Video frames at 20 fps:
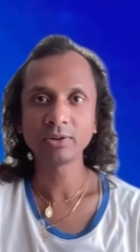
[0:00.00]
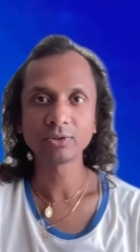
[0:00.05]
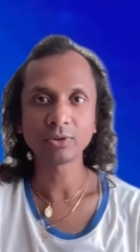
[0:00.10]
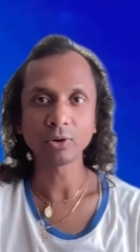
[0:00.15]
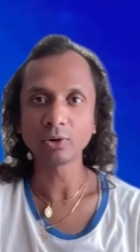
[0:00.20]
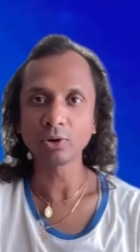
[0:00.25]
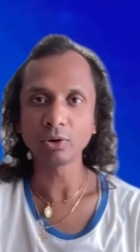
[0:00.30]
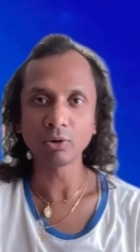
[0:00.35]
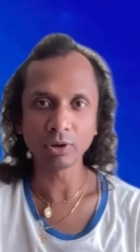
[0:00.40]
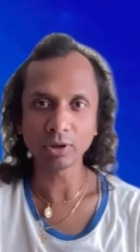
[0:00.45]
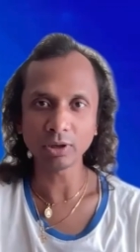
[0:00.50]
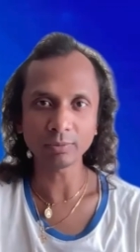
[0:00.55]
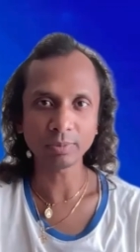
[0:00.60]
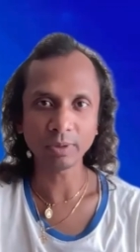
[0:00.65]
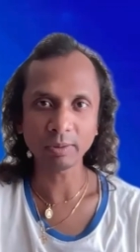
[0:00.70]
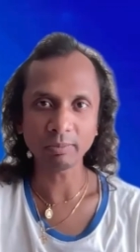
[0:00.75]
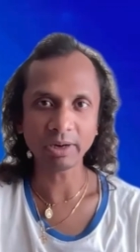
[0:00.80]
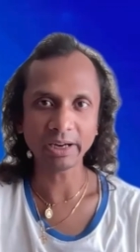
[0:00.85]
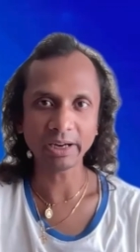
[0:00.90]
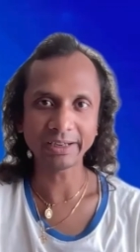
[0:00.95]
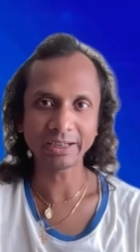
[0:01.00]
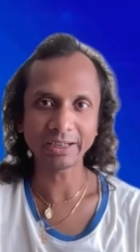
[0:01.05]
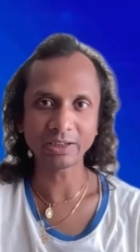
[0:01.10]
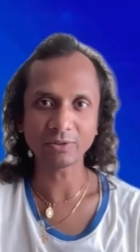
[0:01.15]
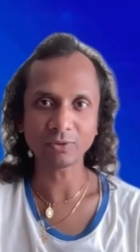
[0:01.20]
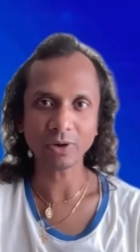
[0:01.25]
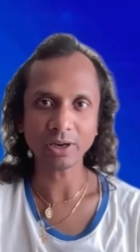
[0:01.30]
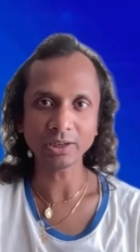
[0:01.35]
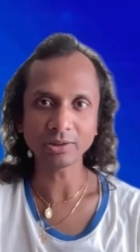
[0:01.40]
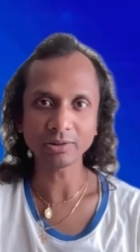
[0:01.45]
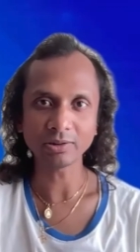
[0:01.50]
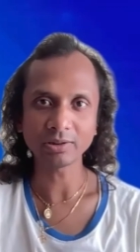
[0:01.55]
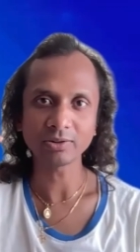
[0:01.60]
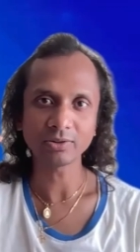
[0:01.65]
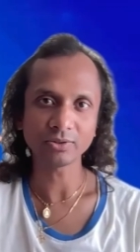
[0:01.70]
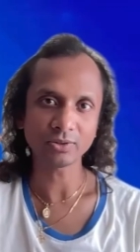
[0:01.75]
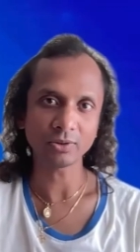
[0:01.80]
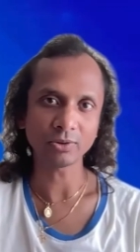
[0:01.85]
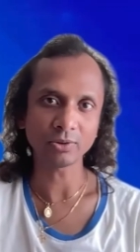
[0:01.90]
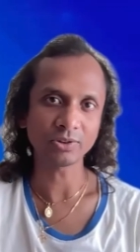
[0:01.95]
so you will not be buying it right
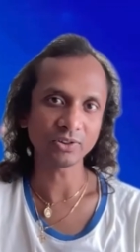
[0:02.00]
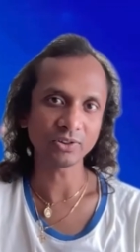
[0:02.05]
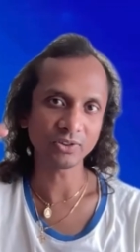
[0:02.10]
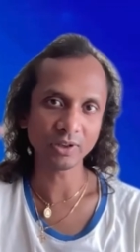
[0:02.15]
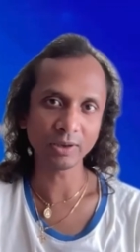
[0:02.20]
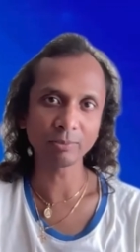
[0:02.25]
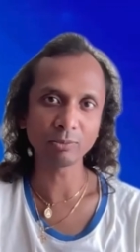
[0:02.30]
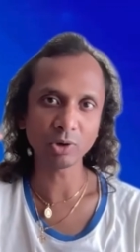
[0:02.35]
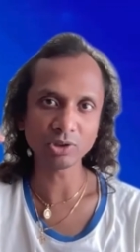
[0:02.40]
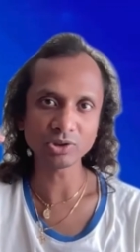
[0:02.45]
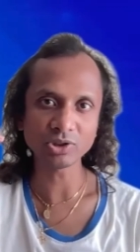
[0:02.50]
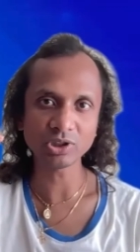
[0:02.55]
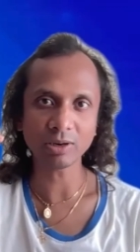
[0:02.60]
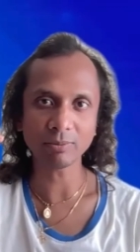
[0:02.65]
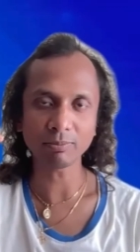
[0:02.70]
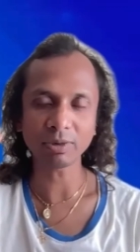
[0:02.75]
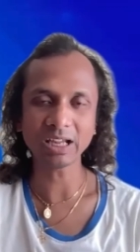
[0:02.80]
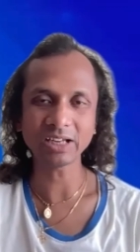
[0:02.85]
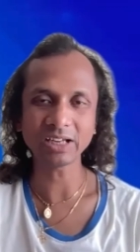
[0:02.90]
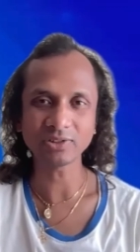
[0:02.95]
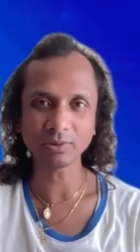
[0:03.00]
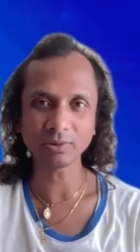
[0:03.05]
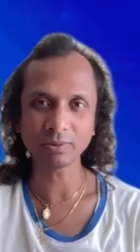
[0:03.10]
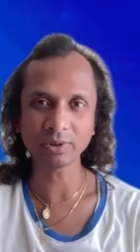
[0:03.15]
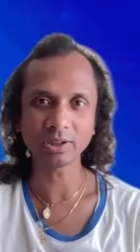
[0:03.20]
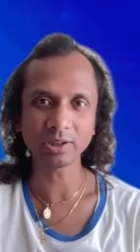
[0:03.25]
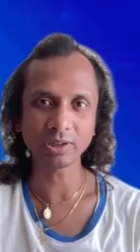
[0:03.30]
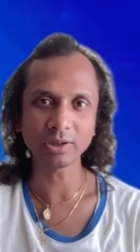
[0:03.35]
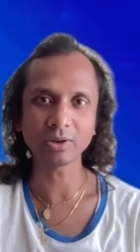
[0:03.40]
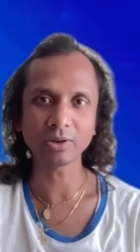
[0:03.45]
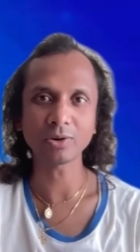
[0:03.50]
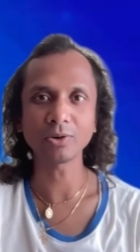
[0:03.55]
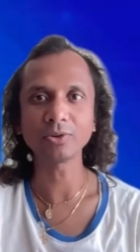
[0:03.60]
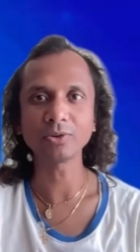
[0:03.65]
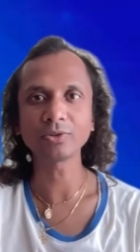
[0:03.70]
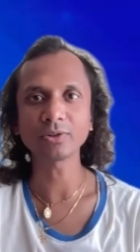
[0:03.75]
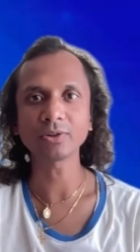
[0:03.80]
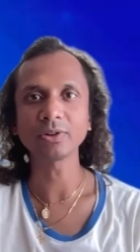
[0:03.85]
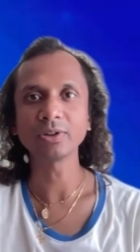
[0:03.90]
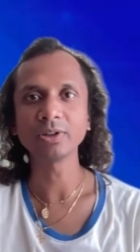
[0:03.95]
so the same logic applies even here
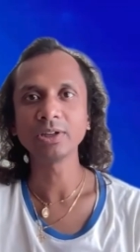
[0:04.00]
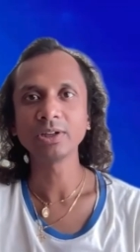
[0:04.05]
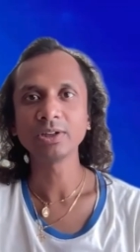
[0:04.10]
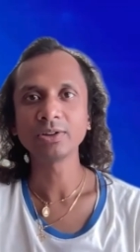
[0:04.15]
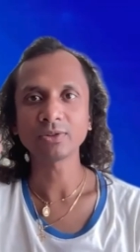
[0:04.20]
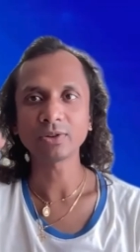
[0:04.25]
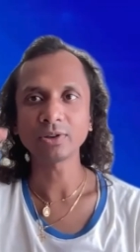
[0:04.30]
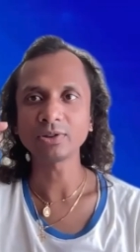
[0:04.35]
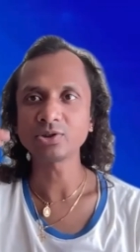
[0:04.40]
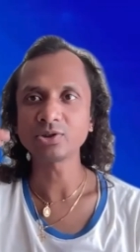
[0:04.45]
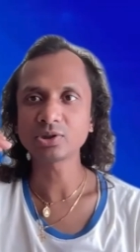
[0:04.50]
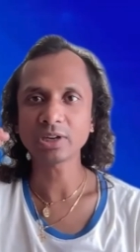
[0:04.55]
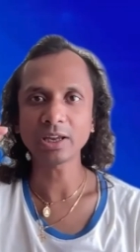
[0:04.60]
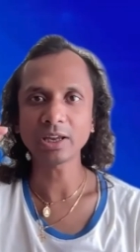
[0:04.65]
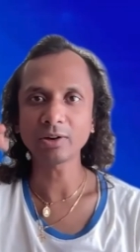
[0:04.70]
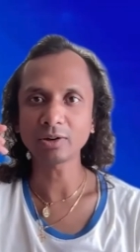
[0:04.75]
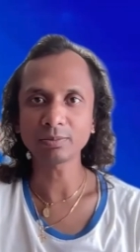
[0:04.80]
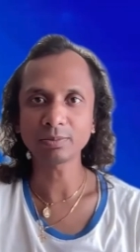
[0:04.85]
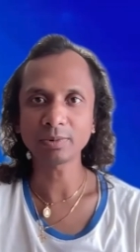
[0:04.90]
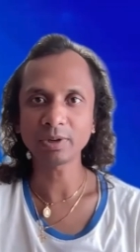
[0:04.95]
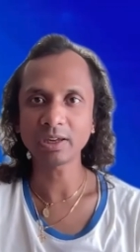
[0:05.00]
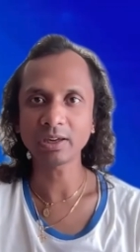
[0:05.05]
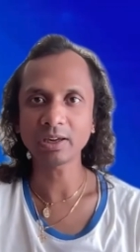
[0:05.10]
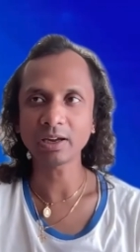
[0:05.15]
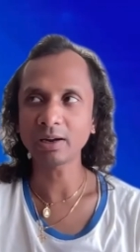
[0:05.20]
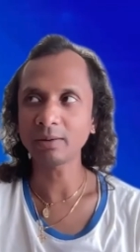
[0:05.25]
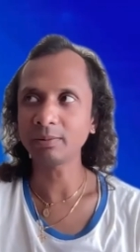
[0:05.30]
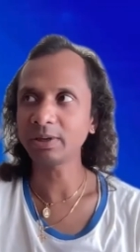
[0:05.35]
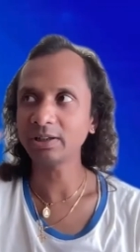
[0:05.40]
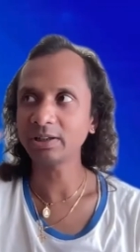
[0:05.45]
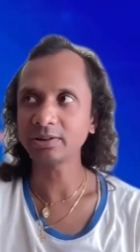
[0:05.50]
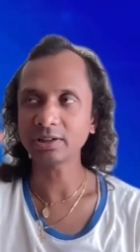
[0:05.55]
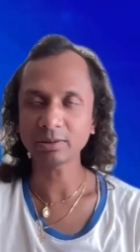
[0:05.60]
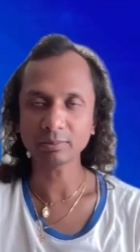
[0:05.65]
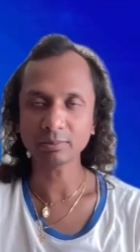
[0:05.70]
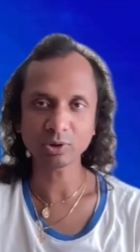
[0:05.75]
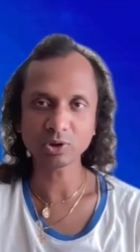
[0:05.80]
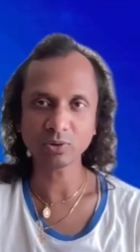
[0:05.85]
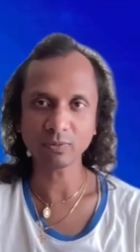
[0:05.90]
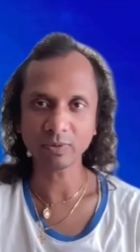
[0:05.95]
also so it cannot be having
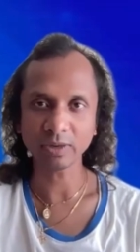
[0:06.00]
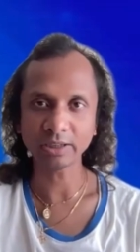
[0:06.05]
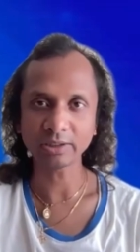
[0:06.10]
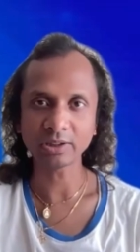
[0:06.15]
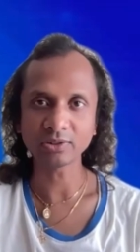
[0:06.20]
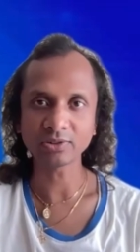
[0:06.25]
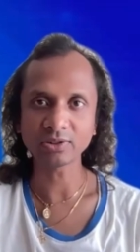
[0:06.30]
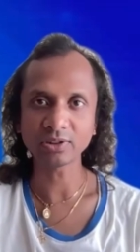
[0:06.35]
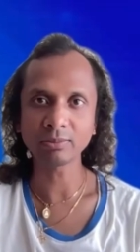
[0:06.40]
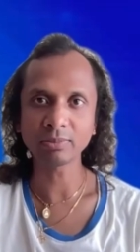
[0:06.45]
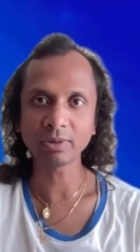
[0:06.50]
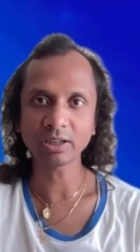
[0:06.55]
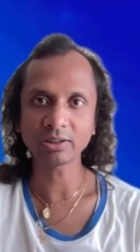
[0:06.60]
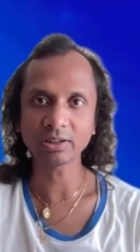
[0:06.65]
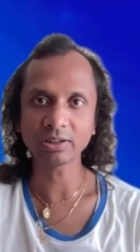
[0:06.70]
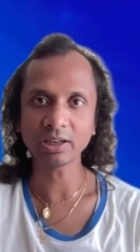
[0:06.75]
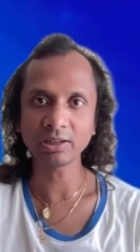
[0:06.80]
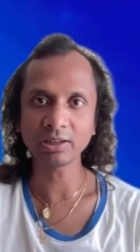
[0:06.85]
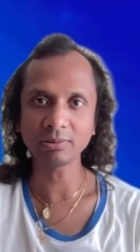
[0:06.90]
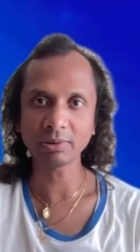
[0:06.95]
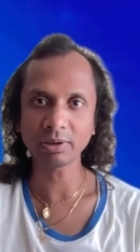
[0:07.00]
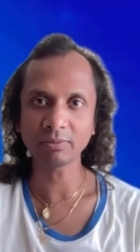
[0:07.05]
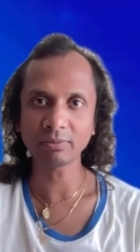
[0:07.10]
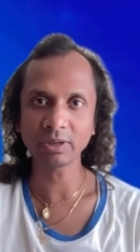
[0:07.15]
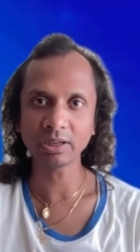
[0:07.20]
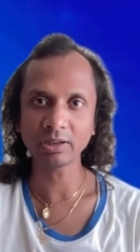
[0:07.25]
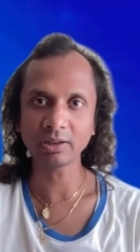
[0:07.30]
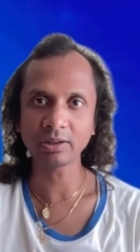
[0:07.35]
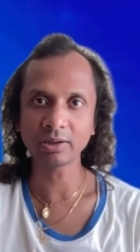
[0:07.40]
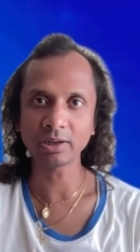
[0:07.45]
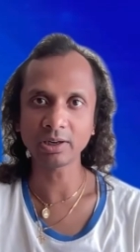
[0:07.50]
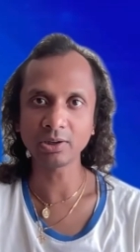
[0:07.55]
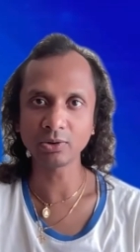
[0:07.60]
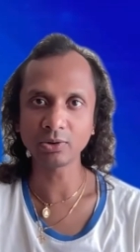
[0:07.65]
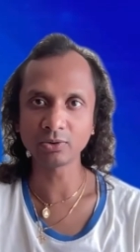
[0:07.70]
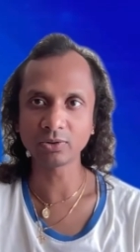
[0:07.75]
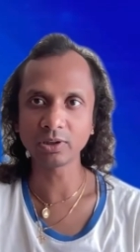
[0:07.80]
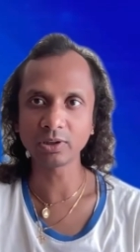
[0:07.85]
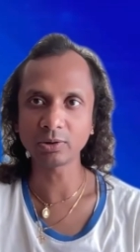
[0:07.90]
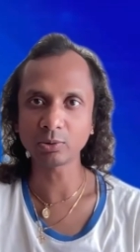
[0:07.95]
that much of latency but anyway we
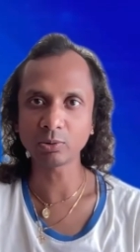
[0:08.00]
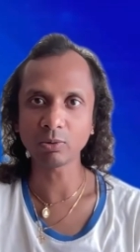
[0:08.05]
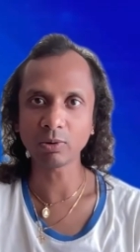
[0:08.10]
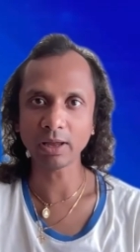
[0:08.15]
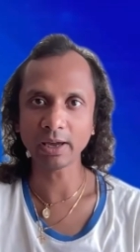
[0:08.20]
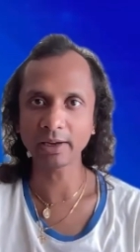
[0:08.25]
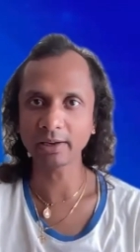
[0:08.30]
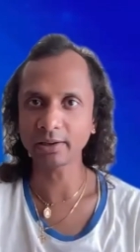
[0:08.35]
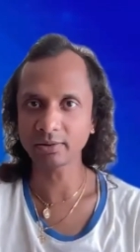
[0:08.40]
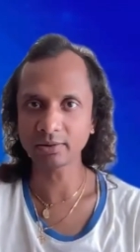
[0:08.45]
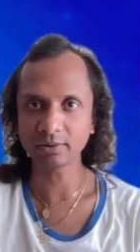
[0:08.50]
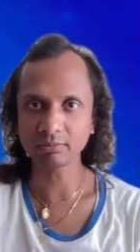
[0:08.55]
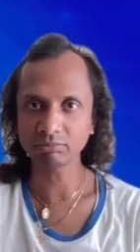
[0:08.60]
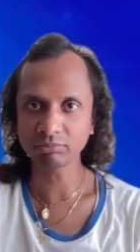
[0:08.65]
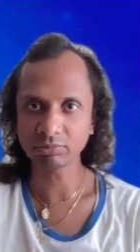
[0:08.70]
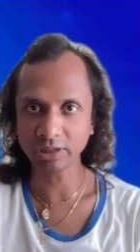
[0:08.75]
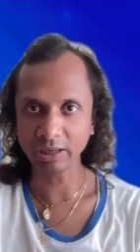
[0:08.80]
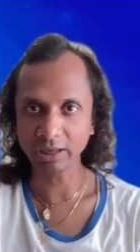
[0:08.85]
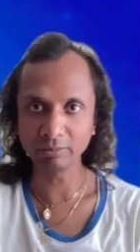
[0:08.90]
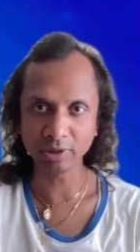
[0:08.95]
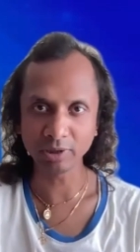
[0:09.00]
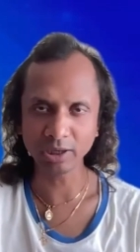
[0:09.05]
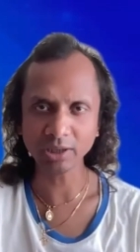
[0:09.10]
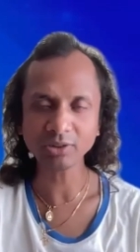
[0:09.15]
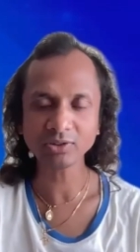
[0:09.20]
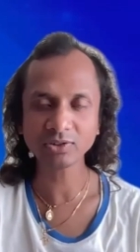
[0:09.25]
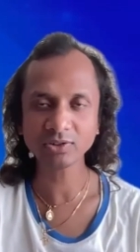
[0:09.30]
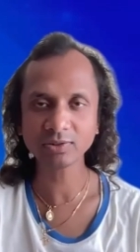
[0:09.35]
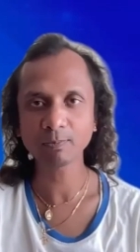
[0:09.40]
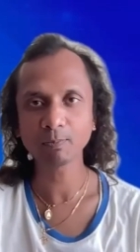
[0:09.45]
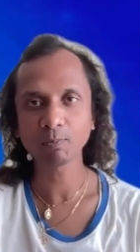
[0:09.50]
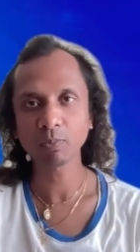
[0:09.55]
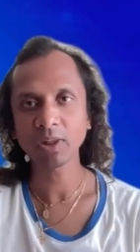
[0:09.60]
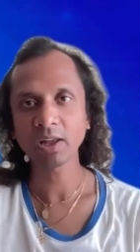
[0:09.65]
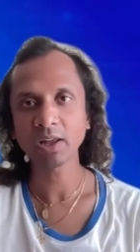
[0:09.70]
reduced it to like 10 minutes